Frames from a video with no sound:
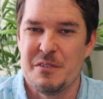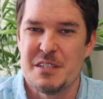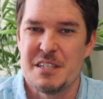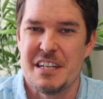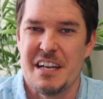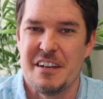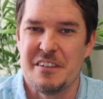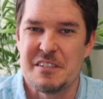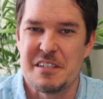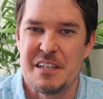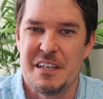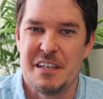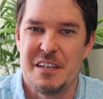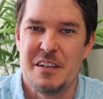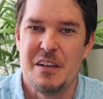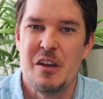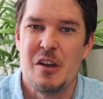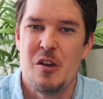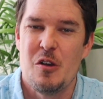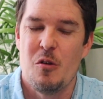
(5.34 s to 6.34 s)

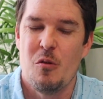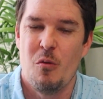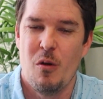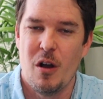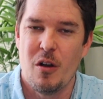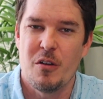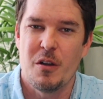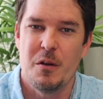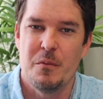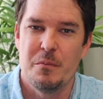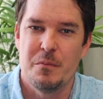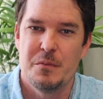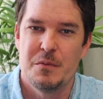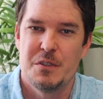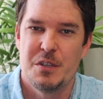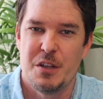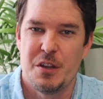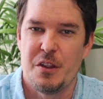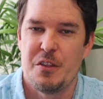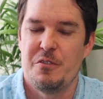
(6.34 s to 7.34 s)
Lasowski. Welcome
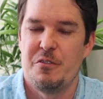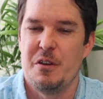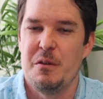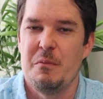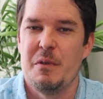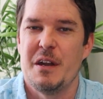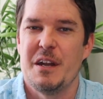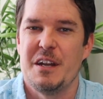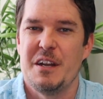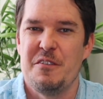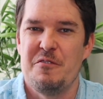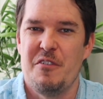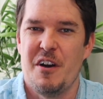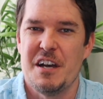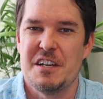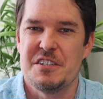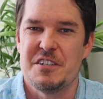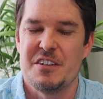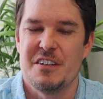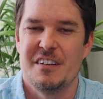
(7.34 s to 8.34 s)
to the 3-Minute
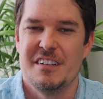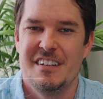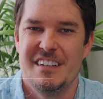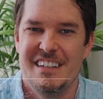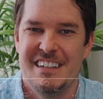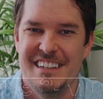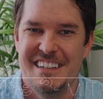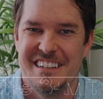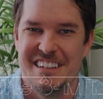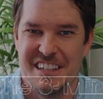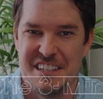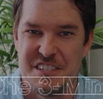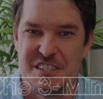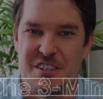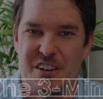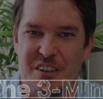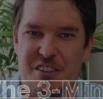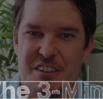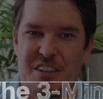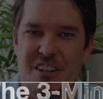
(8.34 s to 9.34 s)
Advisor. Let's
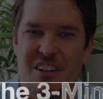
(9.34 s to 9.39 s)
start the